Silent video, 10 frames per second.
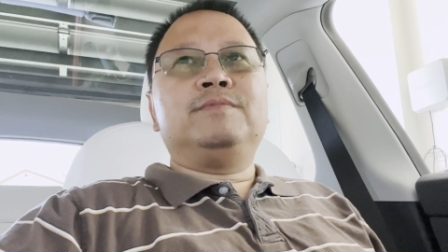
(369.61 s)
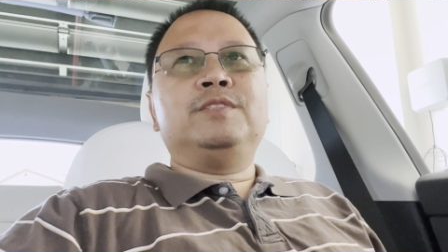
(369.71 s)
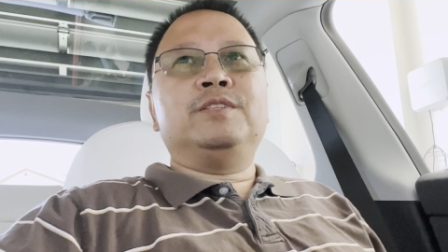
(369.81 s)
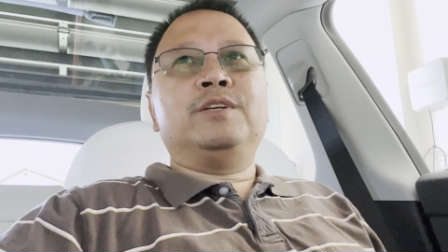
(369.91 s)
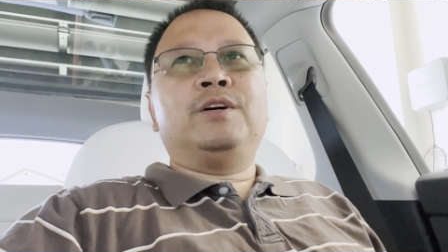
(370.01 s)

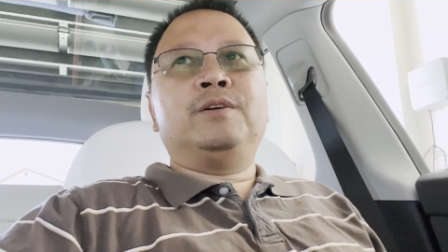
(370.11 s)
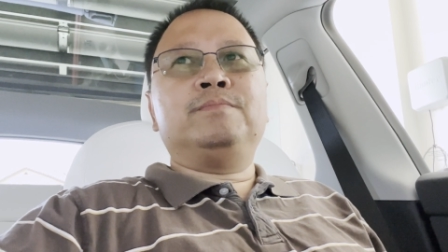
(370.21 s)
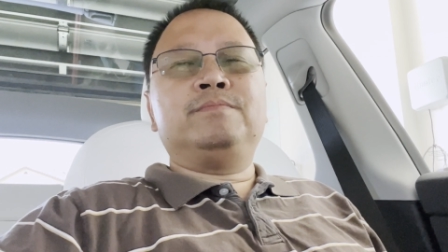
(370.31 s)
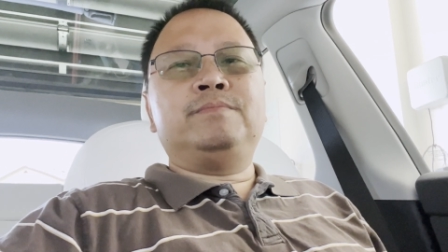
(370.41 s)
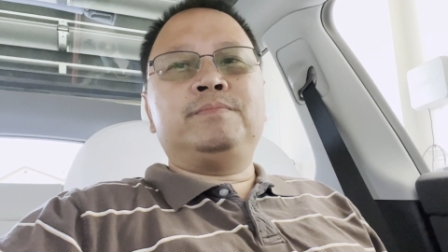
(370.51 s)
you know,
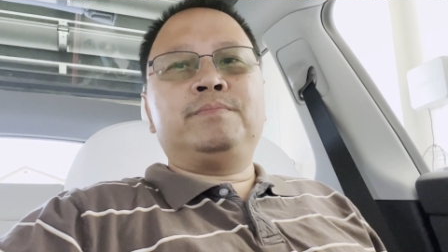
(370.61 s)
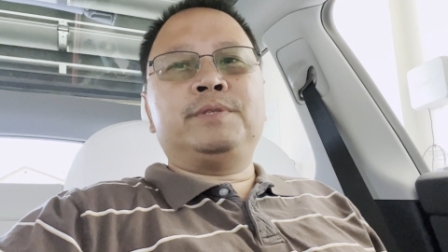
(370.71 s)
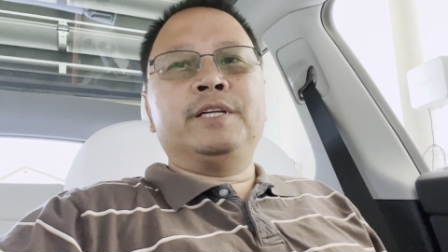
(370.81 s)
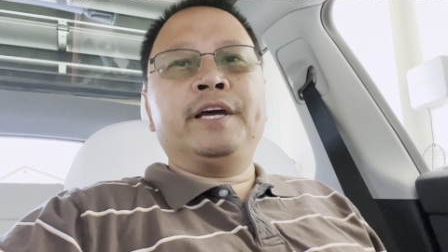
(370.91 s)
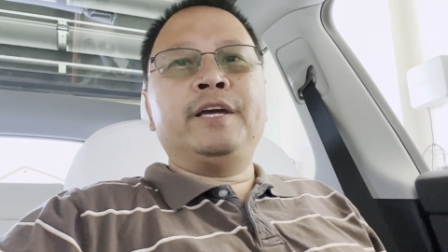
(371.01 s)

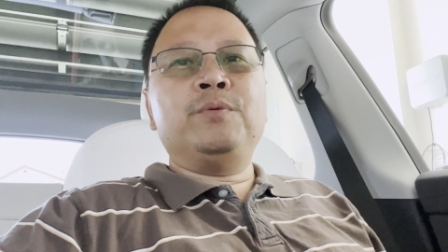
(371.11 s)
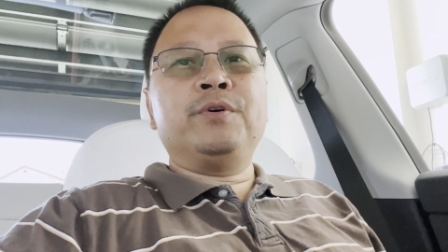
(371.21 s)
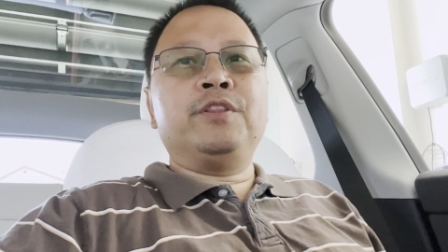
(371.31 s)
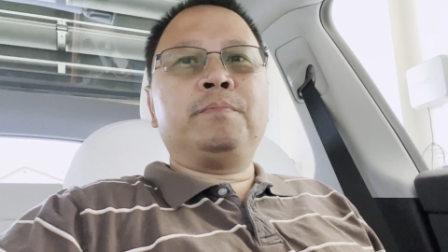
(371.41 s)
play with the